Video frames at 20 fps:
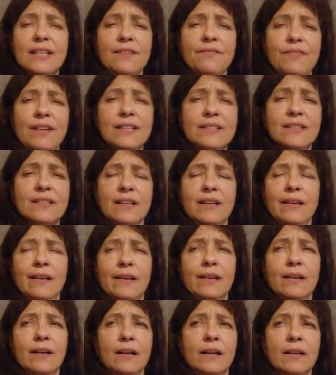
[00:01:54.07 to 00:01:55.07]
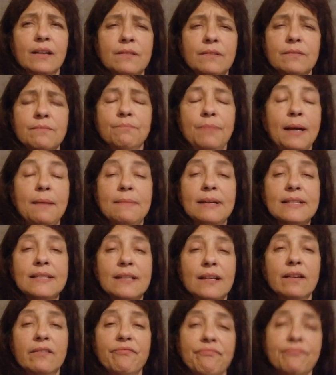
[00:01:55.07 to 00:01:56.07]
I face it head on by
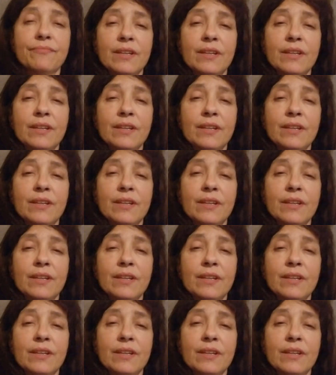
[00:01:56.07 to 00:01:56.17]
myself,